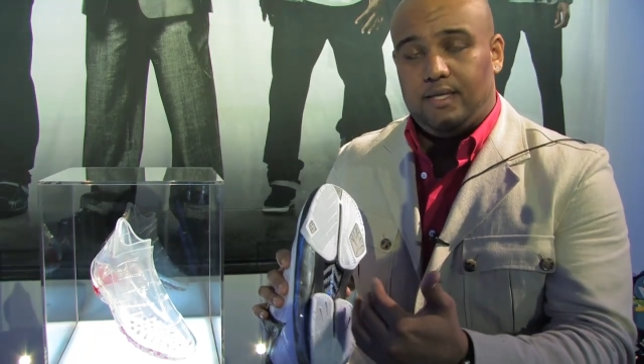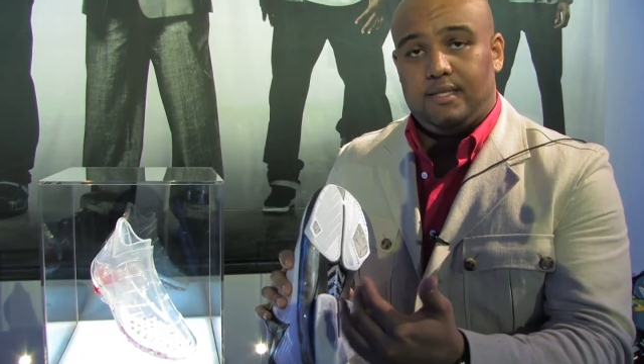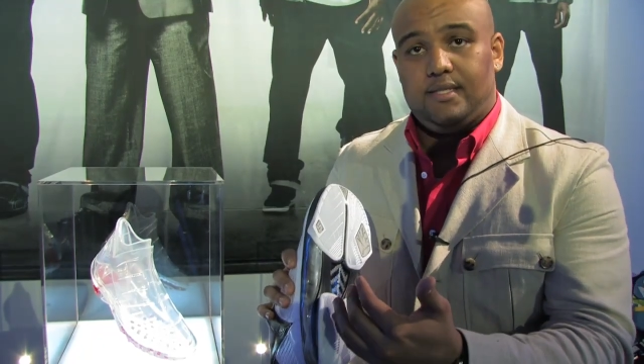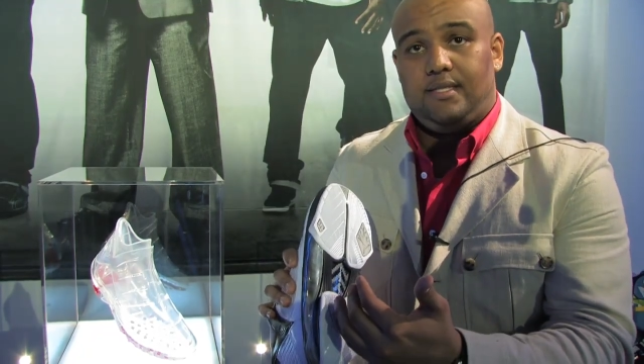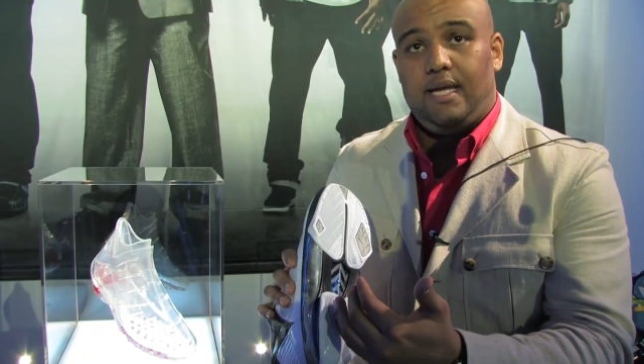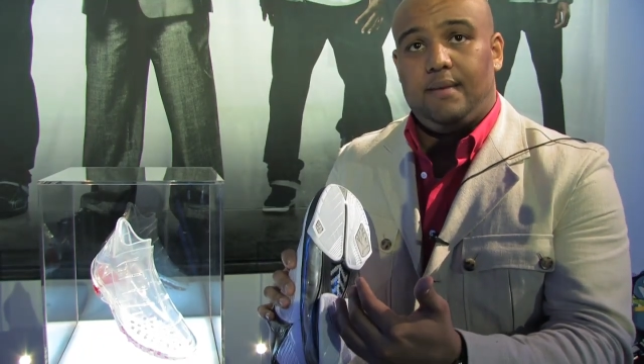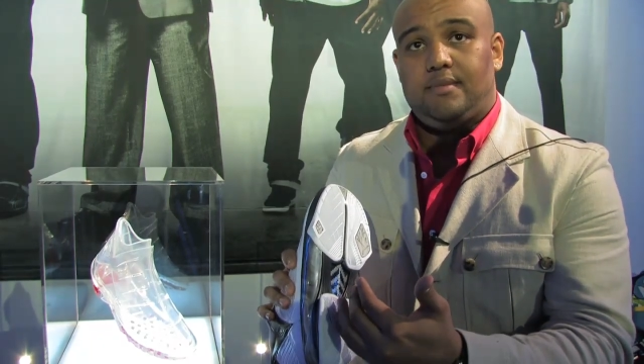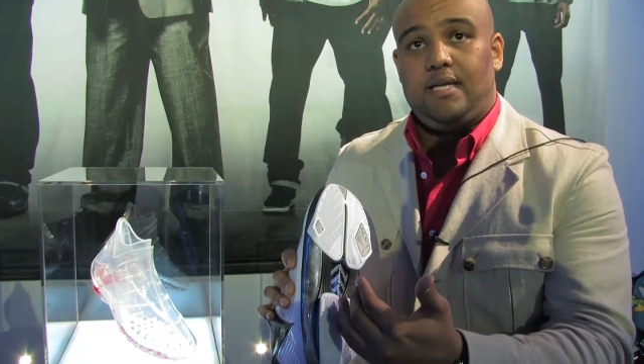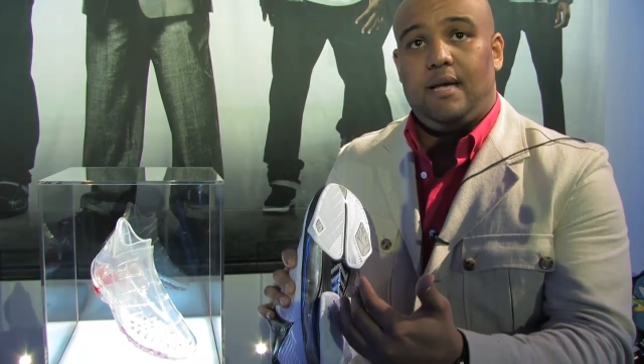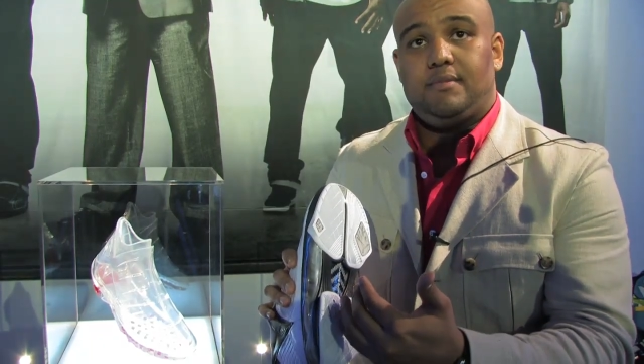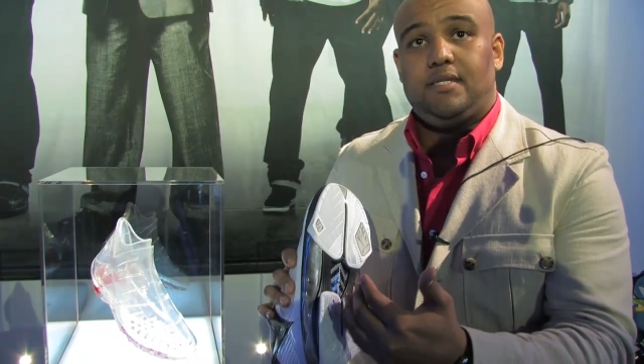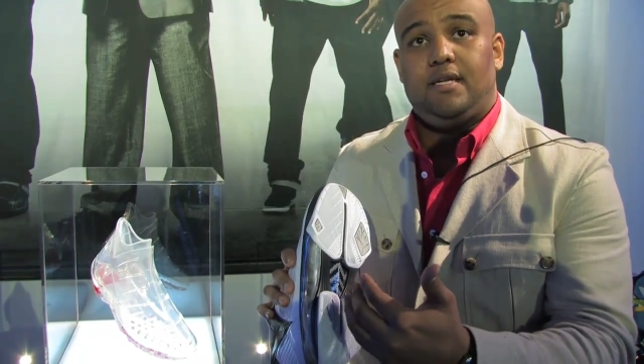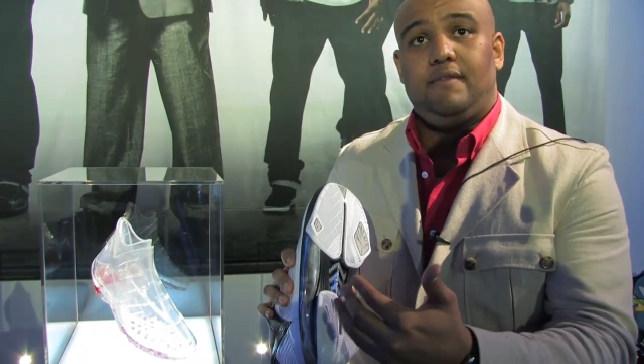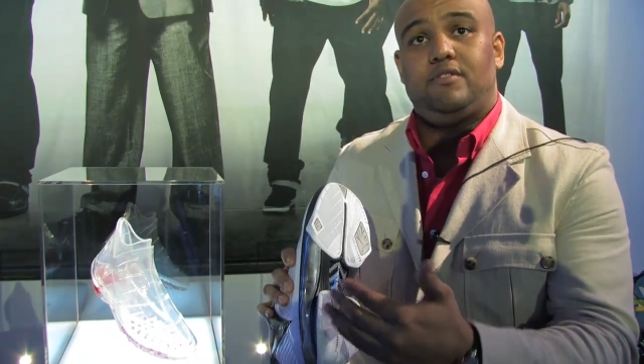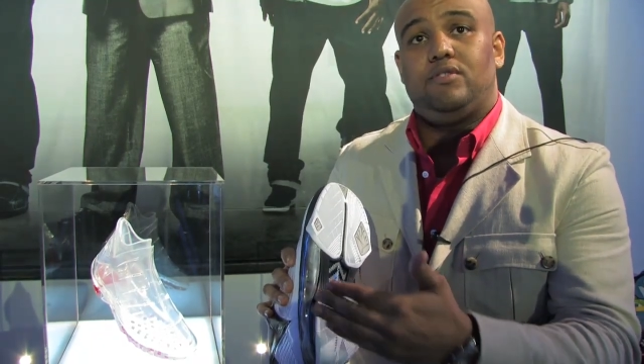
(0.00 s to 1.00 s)
but at the same
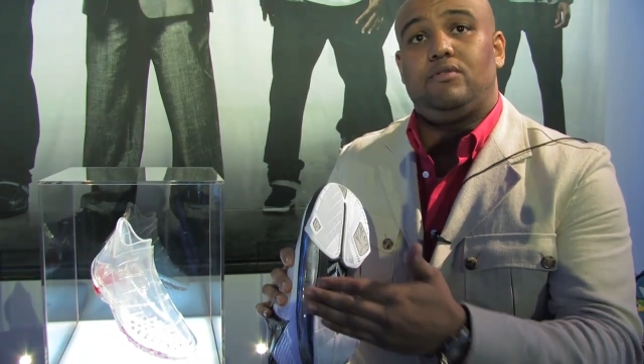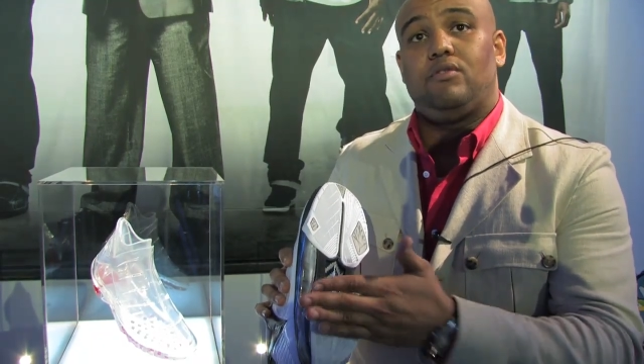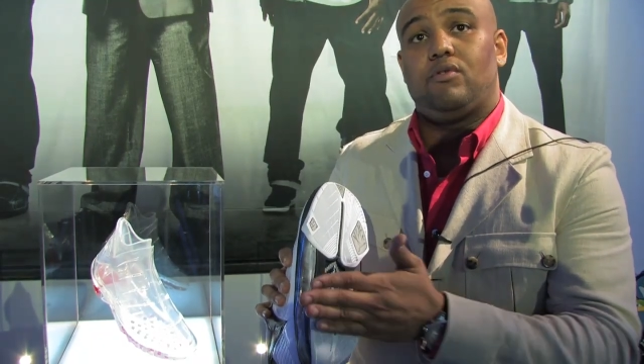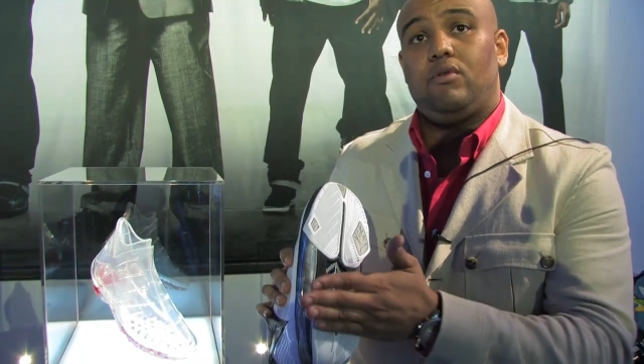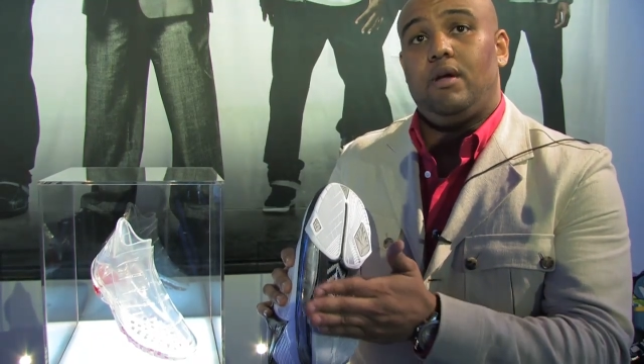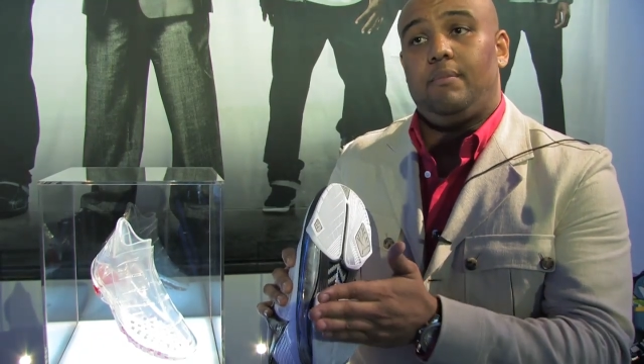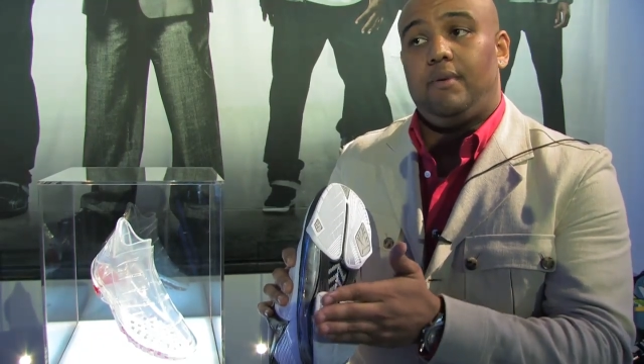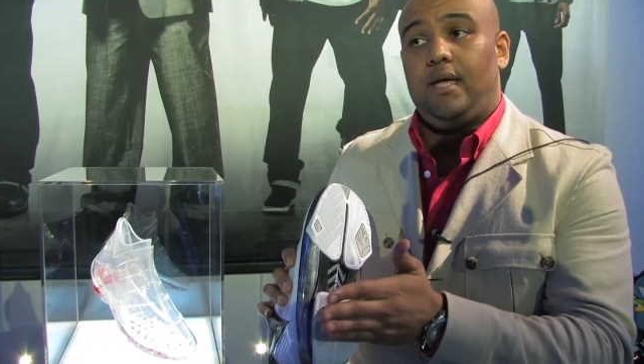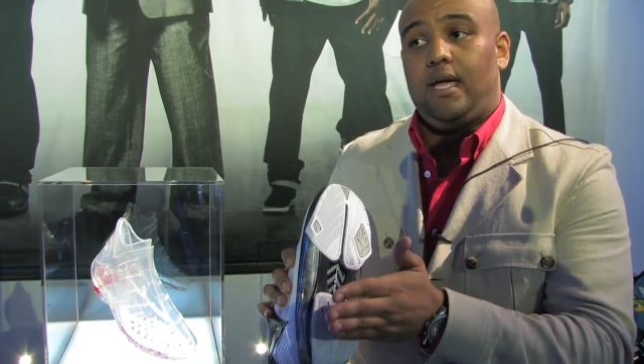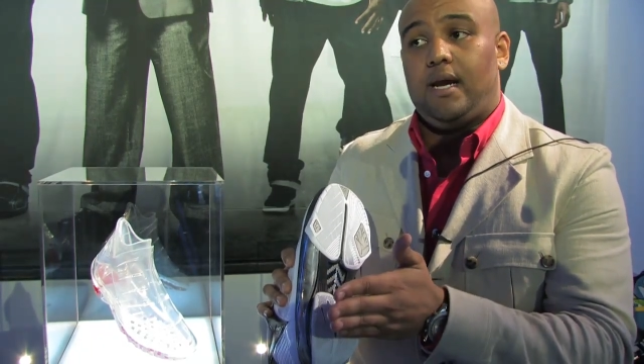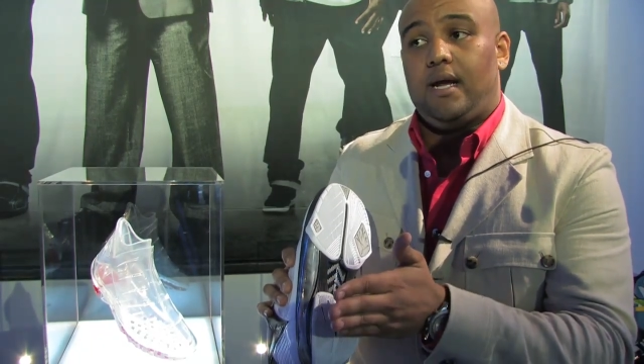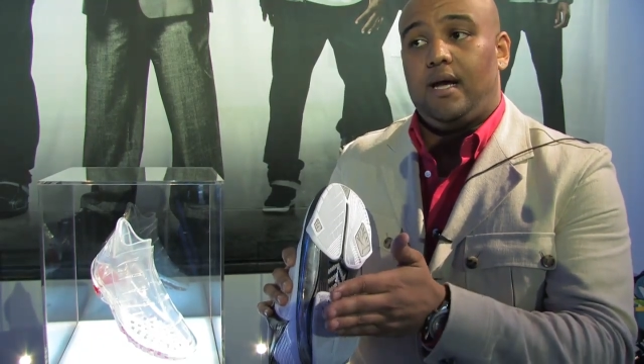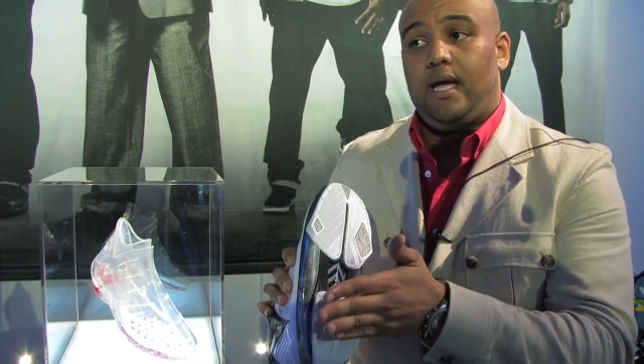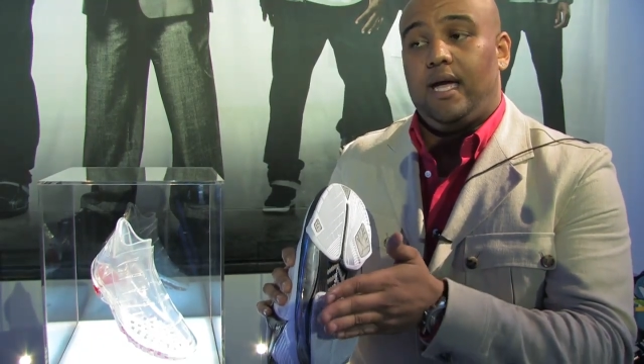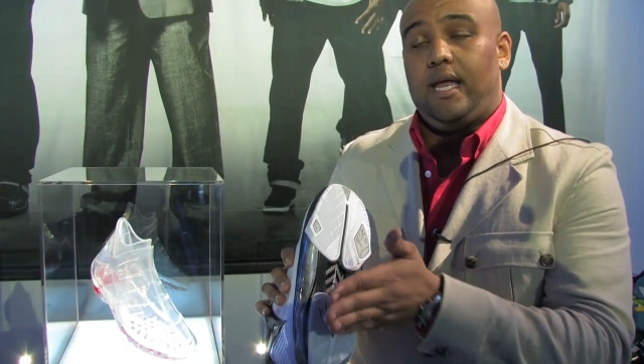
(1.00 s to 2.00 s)
time it gives you grip
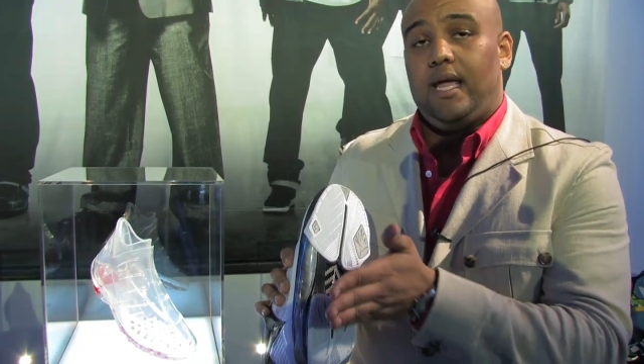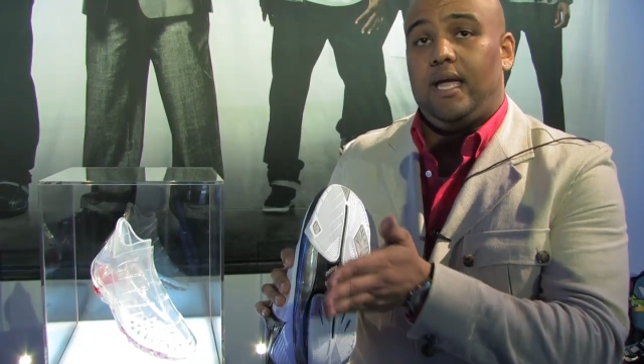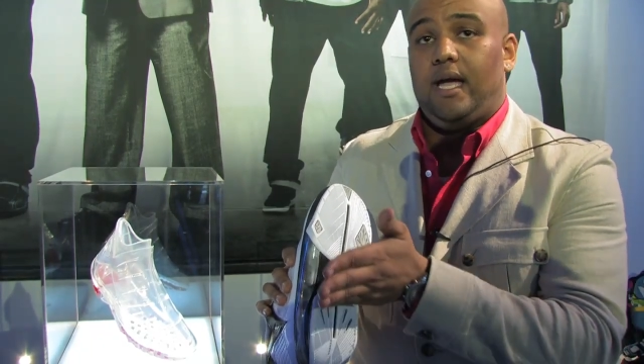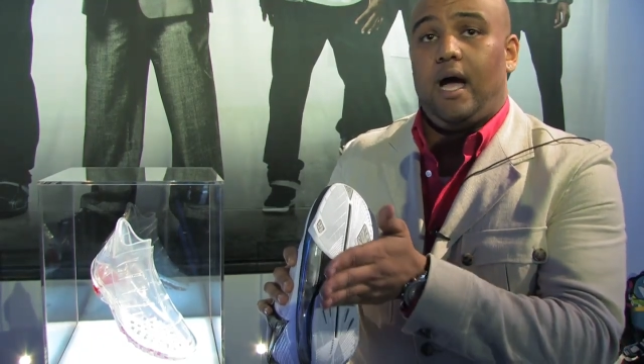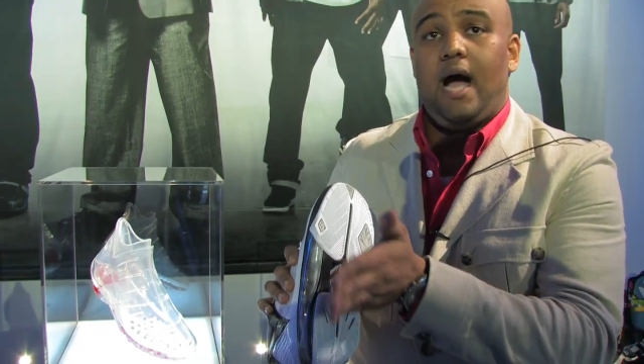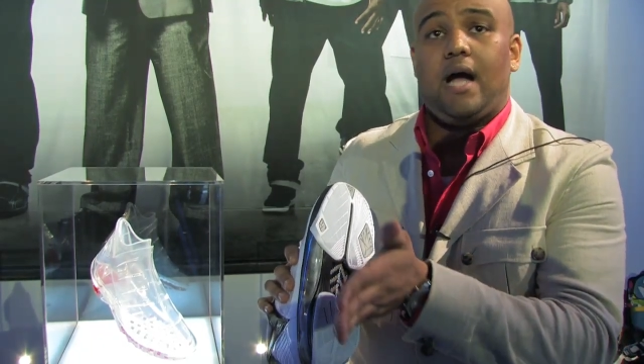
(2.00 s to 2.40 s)
at